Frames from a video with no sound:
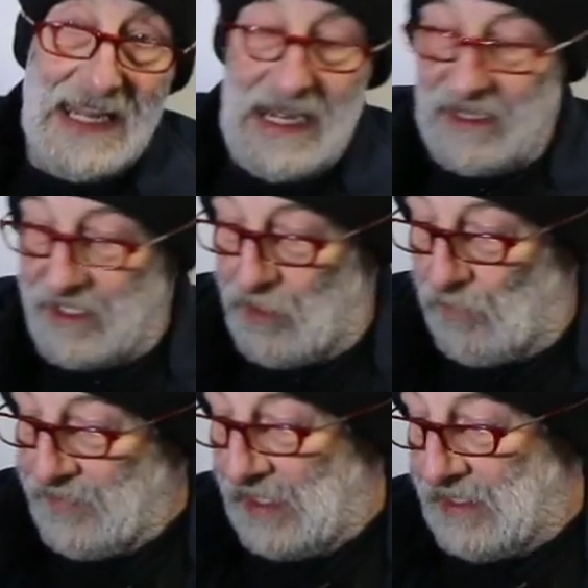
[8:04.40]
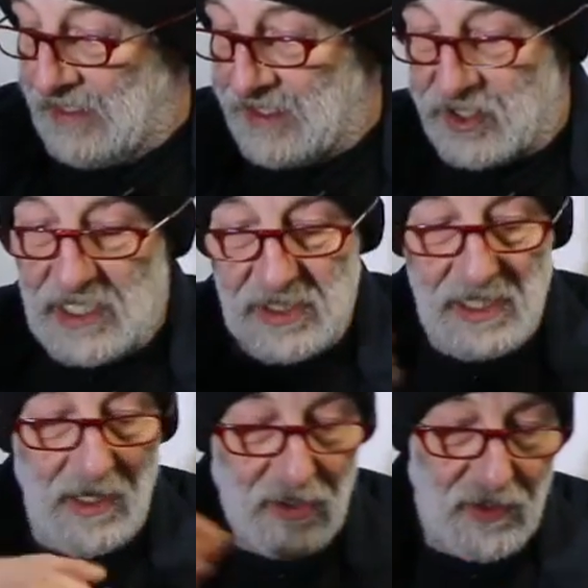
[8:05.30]
that, though, in the sense
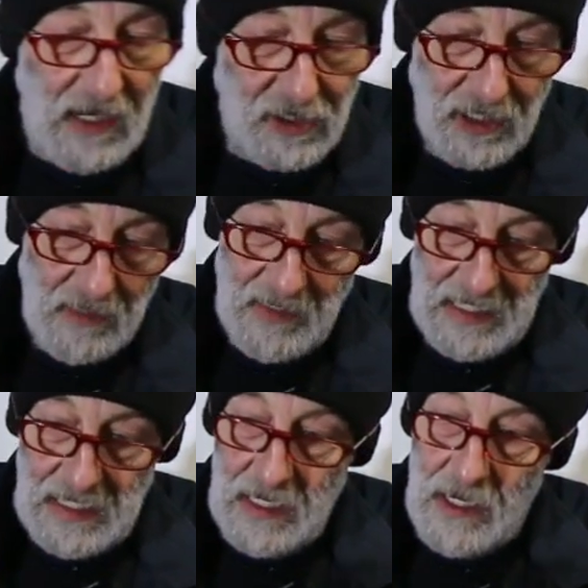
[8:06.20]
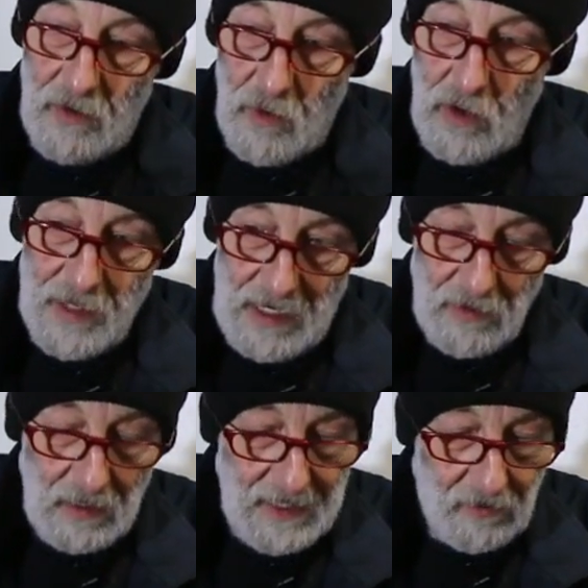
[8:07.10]
another strategy to be rolled
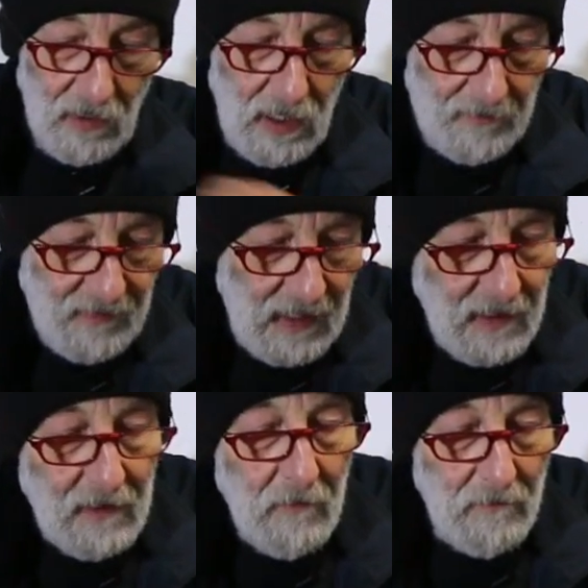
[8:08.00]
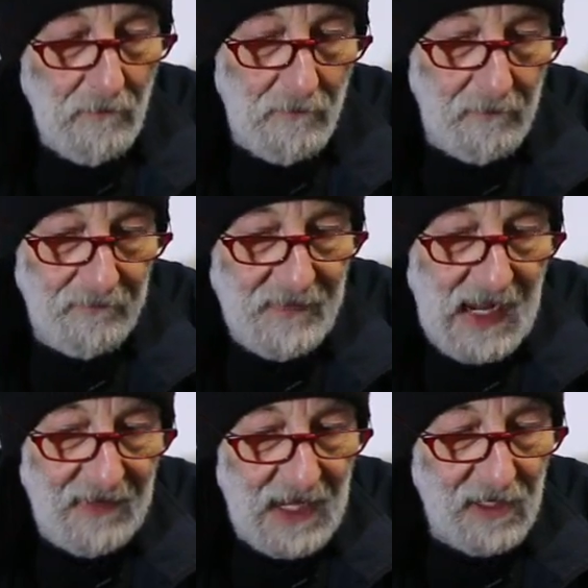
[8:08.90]
out later on.
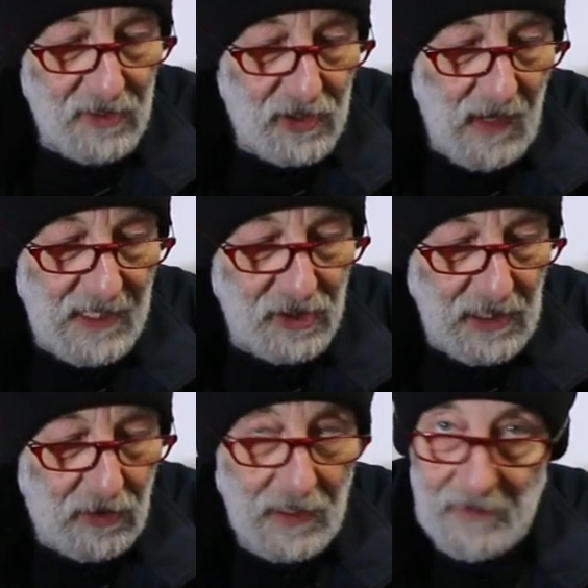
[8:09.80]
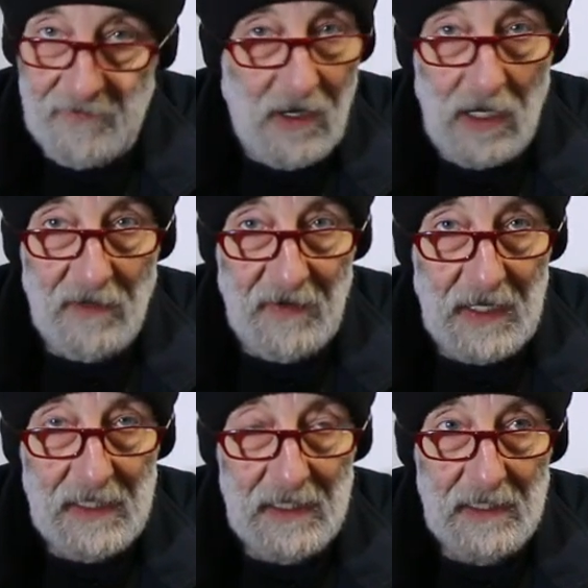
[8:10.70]
And that other strategy could involve,
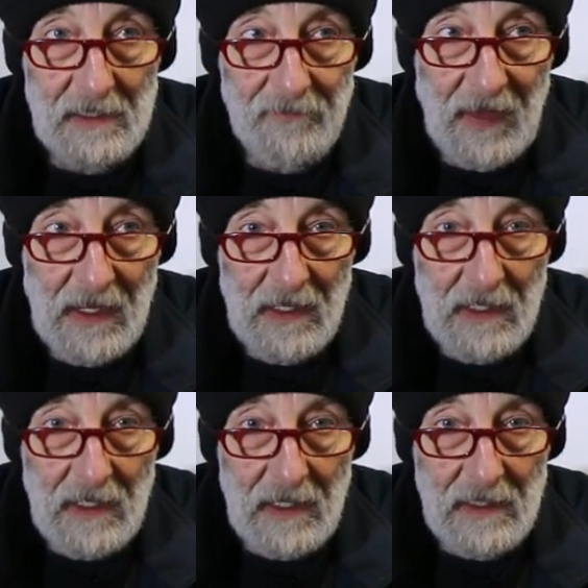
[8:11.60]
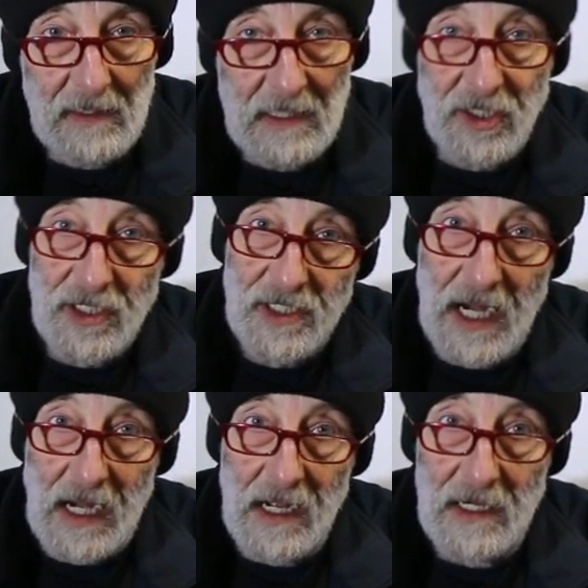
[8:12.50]
let's just
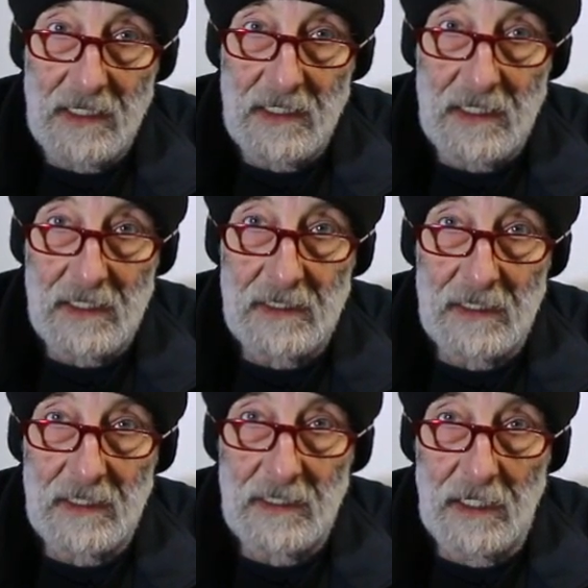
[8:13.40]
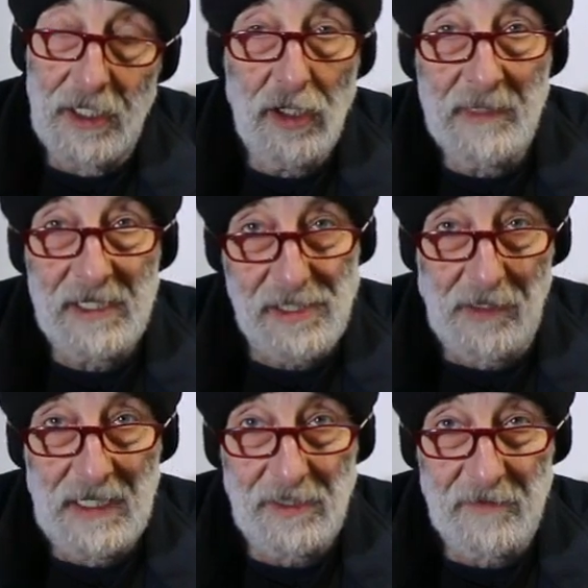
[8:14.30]
say, a human
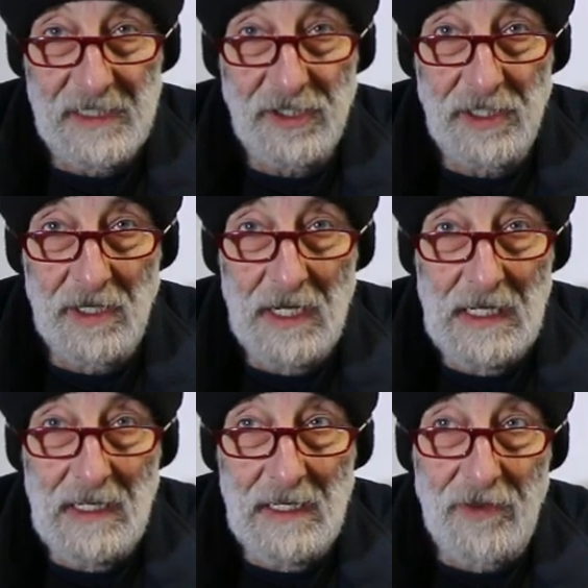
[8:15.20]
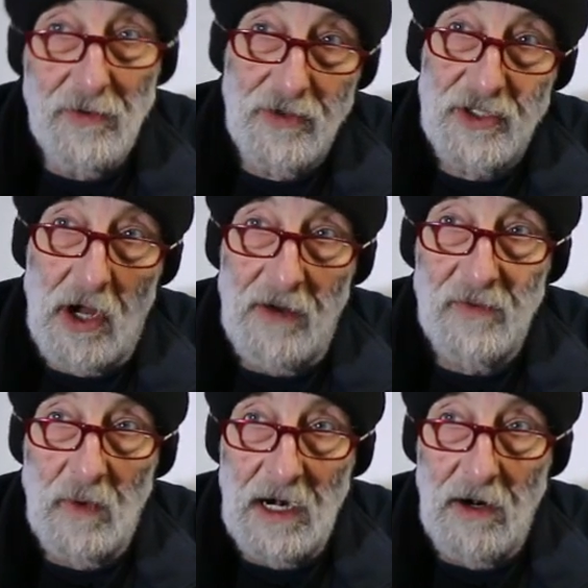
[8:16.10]
intervention through
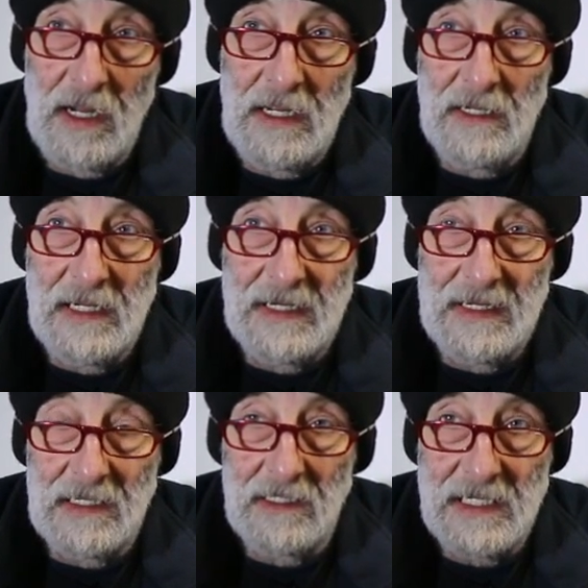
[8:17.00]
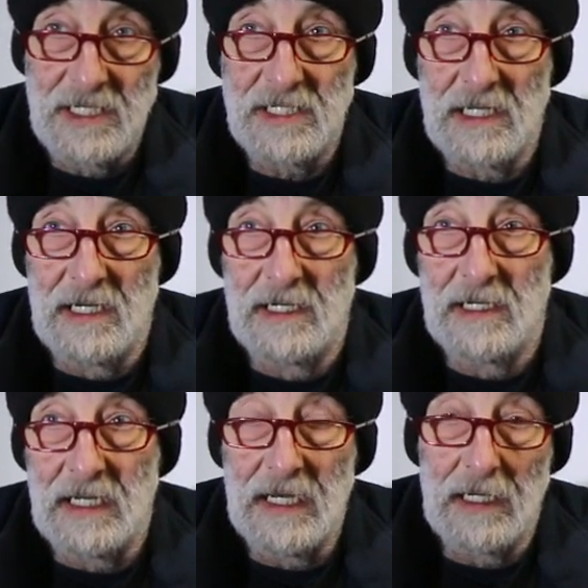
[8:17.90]
software in at least
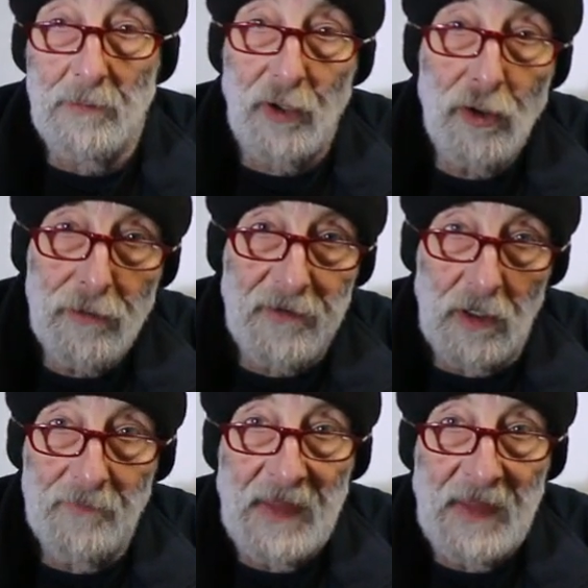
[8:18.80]
getting approval.